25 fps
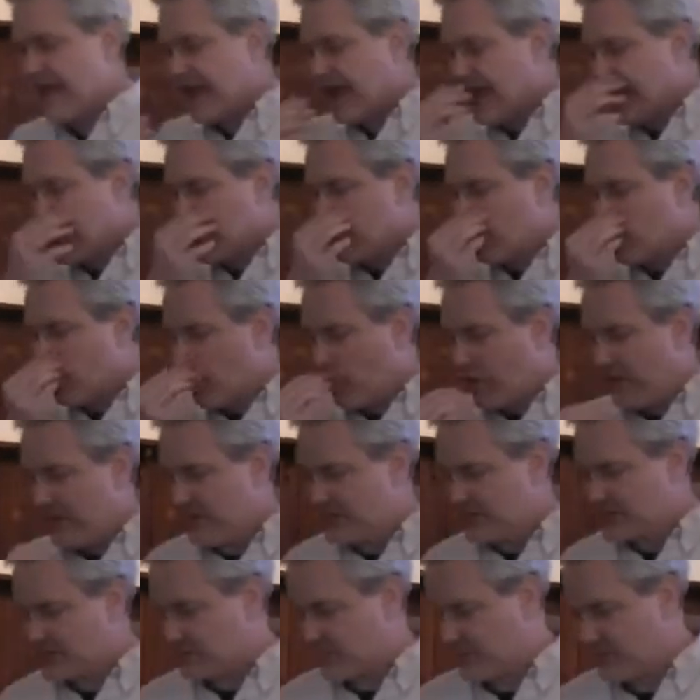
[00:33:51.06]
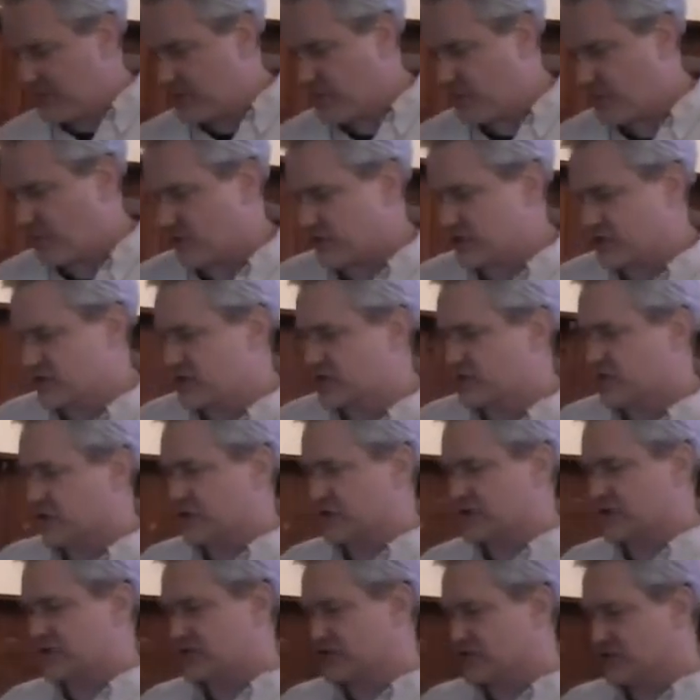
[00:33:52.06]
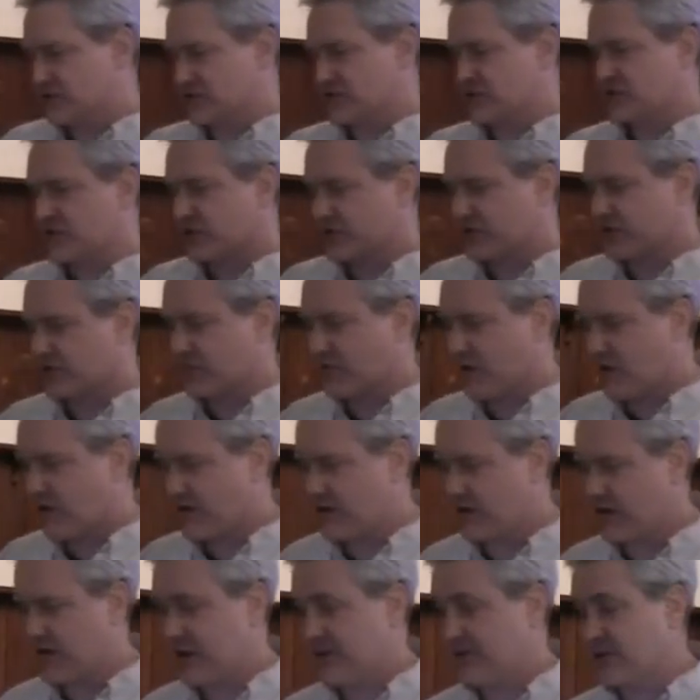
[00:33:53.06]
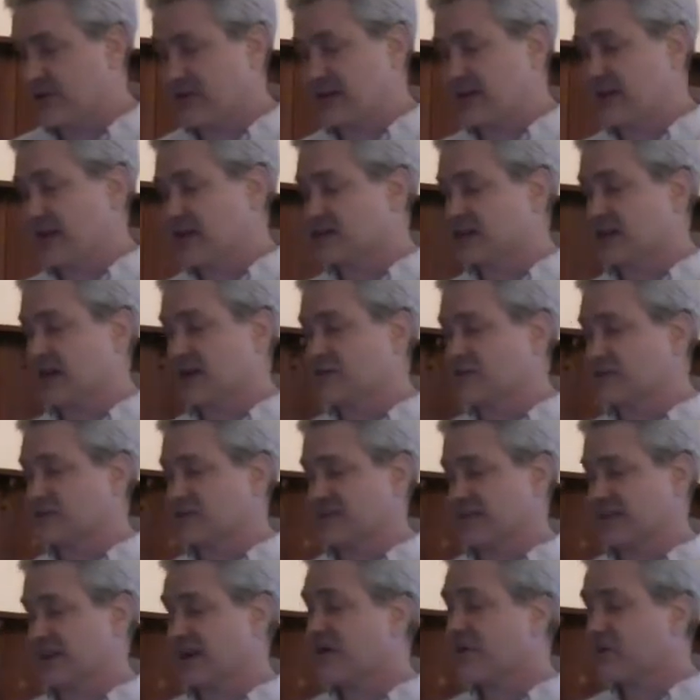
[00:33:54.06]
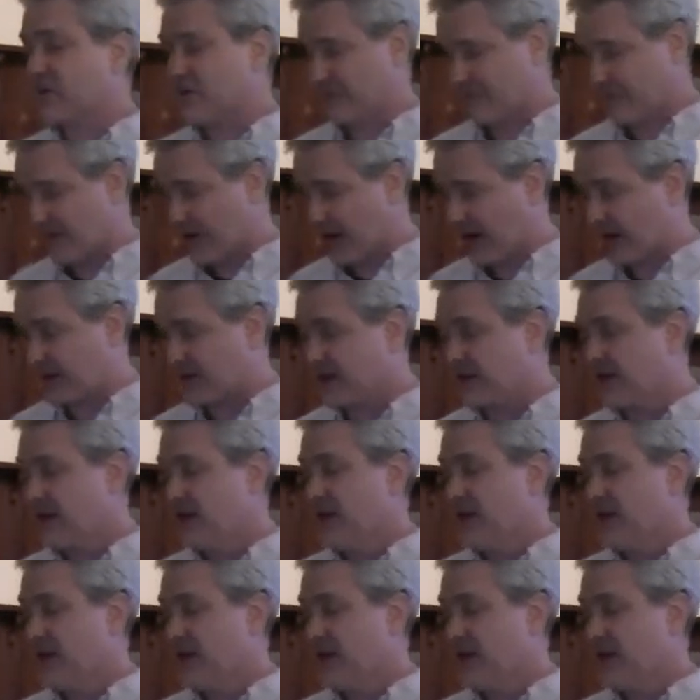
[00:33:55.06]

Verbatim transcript: And when the Supreme Court took certiorari in the case, I was terrified,